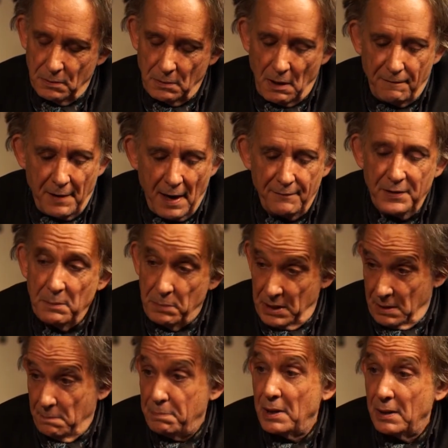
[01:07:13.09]
of having been
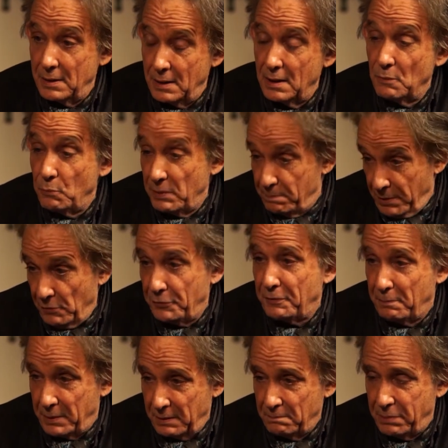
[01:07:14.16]
a pioneer, we both have
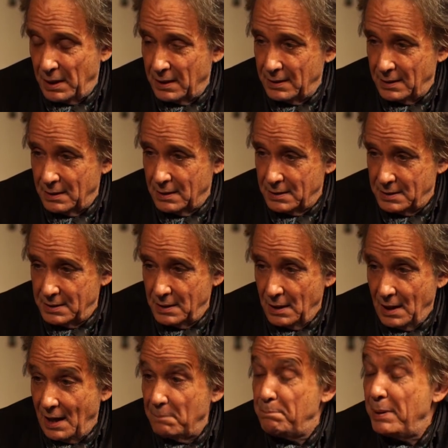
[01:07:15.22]
been pioneers
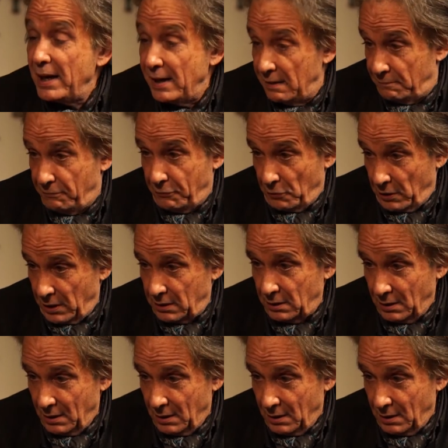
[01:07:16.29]
yeah. and paid for it.